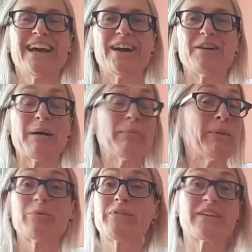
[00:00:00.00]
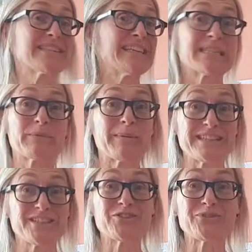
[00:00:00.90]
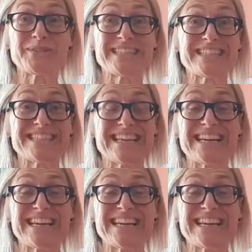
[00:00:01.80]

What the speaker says: And people were very sensible about social distancing.